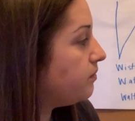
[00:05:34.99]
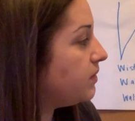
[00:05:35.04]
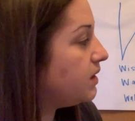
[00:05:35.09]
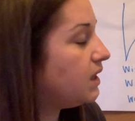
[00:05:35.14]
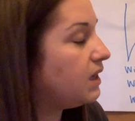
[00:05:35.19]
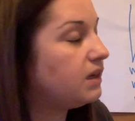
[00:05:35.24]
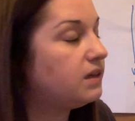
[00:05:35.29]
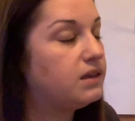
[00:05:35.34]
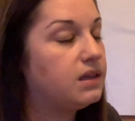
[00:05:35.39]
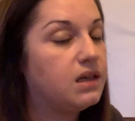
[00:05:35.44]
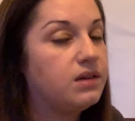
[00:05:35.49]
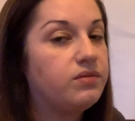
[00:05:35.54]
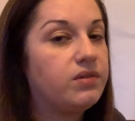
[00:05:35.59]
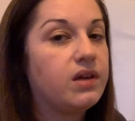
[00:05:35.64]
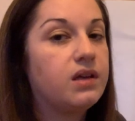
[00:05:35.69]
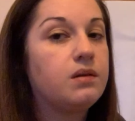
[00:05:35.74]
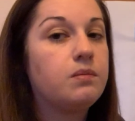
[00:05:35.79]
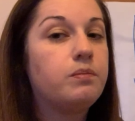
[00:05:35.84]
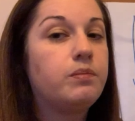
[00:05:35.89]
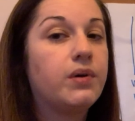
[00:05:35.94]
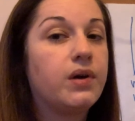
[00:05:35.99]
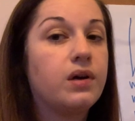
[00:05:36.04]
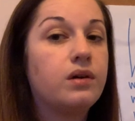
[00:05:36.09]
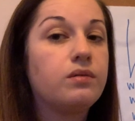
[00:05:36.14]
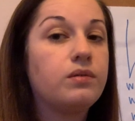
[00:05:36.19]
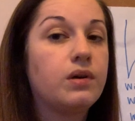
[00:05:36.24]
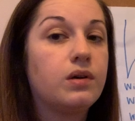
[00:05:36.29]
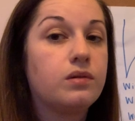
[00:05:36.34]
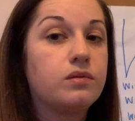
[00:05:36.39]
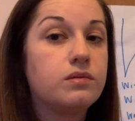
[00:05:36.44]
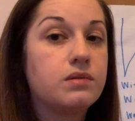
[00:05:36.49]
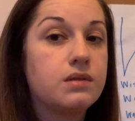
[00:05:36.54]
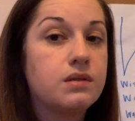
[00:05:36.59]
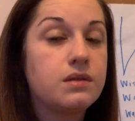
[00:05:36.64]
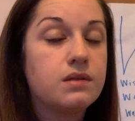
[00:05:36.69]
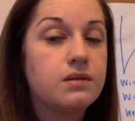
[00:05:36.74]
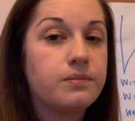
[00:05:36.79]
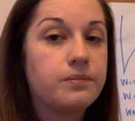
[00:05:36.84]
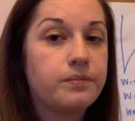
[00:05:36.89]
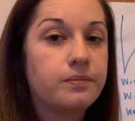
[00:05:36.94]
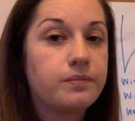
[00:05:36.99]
they live in burrows.